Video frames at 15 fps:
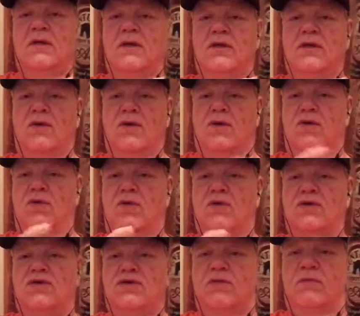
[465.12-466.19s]
your
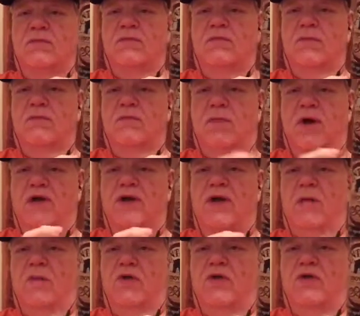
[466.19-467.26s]
Coors, your Bud
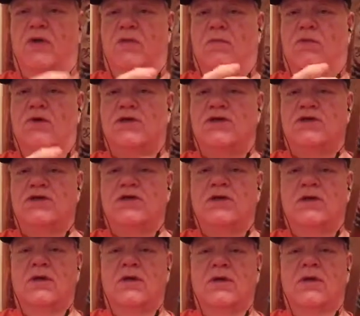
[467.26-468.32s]
Dummer, your Busch,
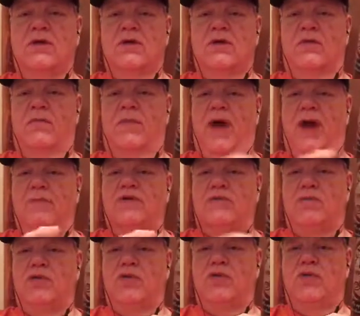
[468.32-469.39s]
your
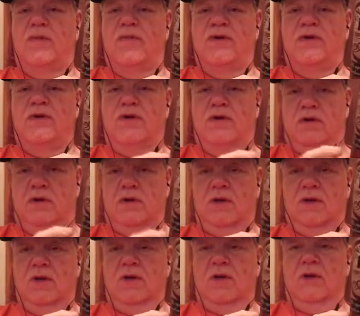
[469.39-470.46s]
Pabst Blue Ribbon, your
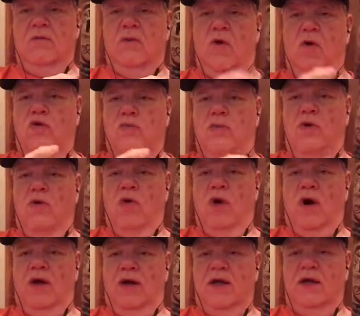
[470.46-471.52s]
Old
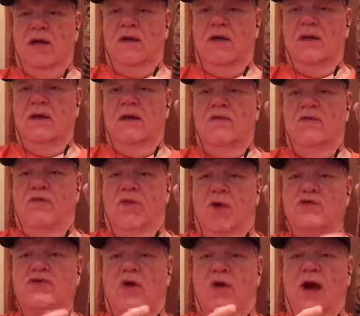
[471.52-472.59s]
Milwaukee.
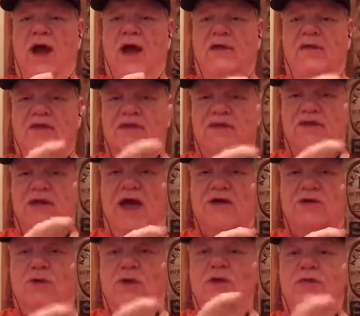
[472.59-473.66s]
This is
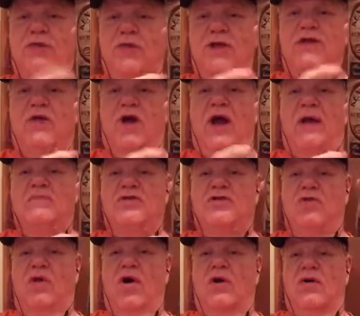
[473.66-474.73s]
actually 3 times
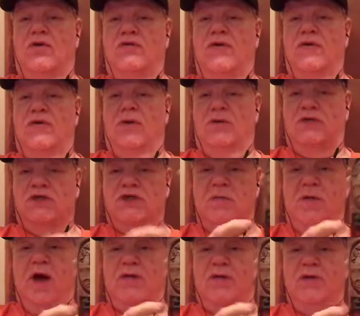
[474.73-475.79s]
stronger than, just
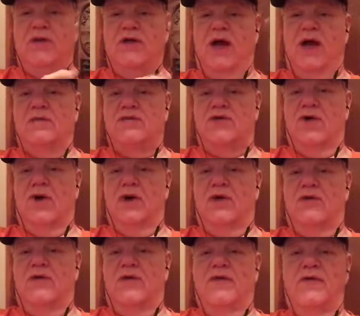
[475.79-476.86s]
about 3 times
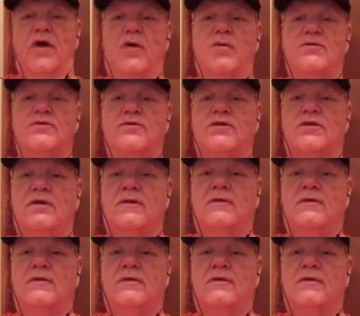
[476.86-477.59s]
stronger than those.